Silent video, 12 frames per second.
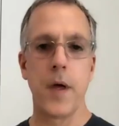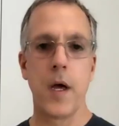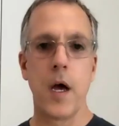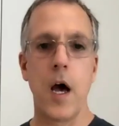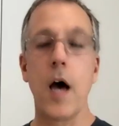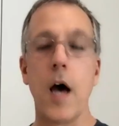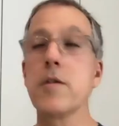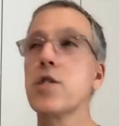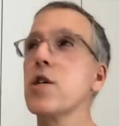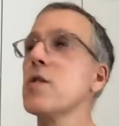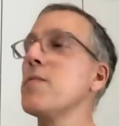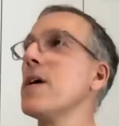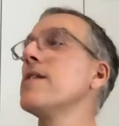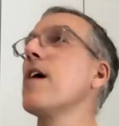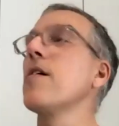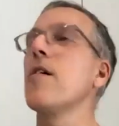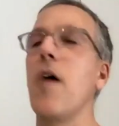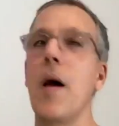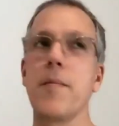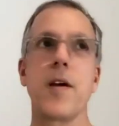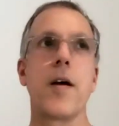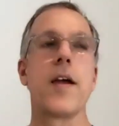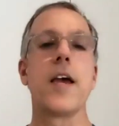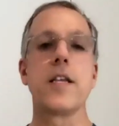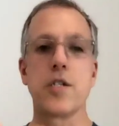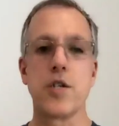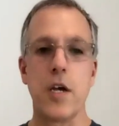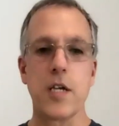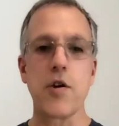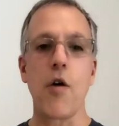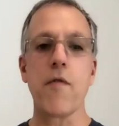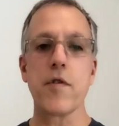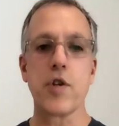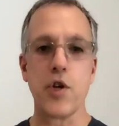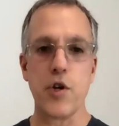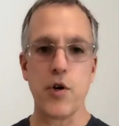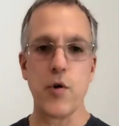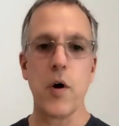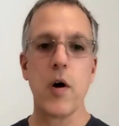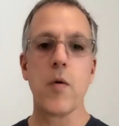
Wow. Excuse me. No, I'm sorry. It's over 2,